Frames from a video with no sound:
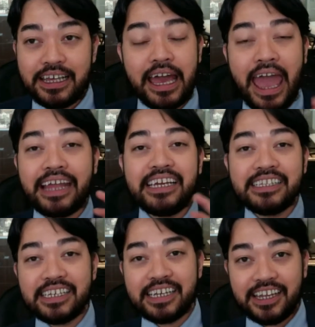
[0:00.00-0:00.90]
any
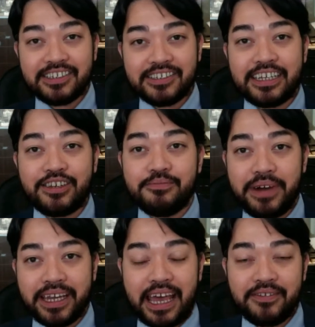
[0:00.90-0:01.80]
indication that you
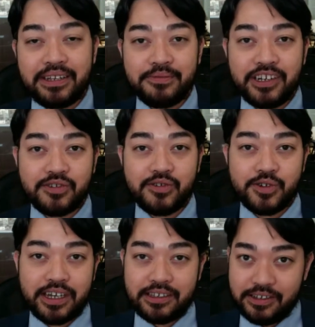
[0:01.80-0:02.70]
might have an immigration
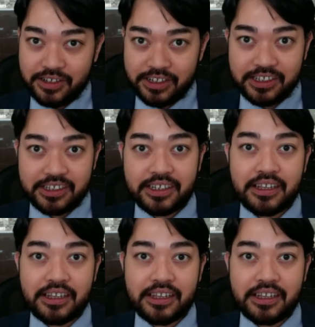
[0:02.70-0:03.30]
court case, you should consult a